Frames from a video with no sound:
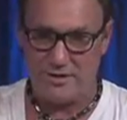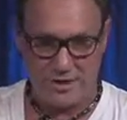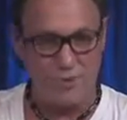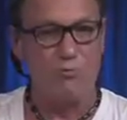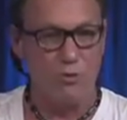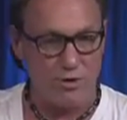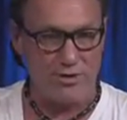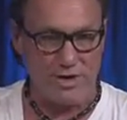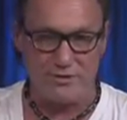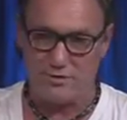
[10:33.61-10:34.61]
into
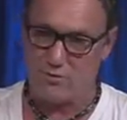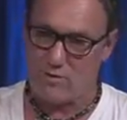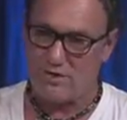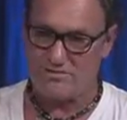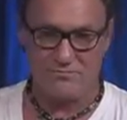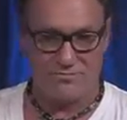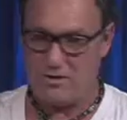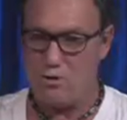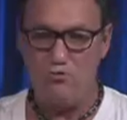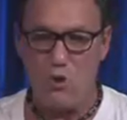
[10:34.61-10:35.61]
Milorganite, the greatest
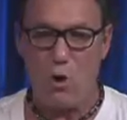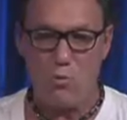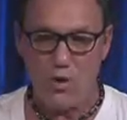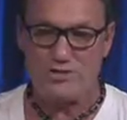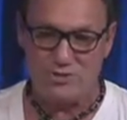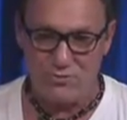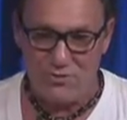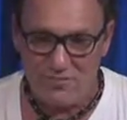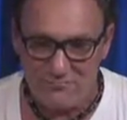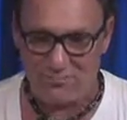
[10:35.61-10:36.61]
no
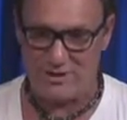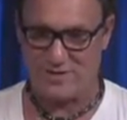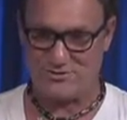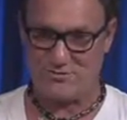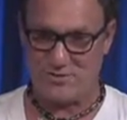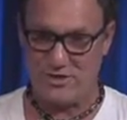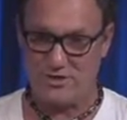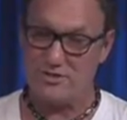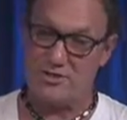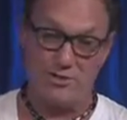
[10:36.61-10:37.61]
residue fertilizer there
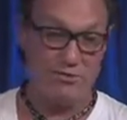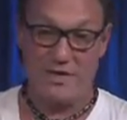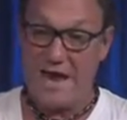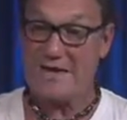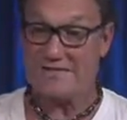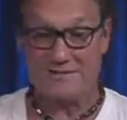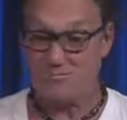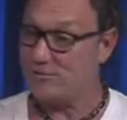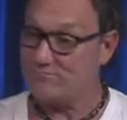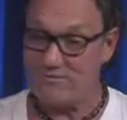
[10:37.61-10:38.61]
is, you can actually,
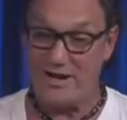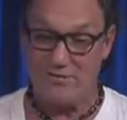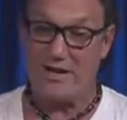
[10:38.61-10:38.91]
believe it or not, you can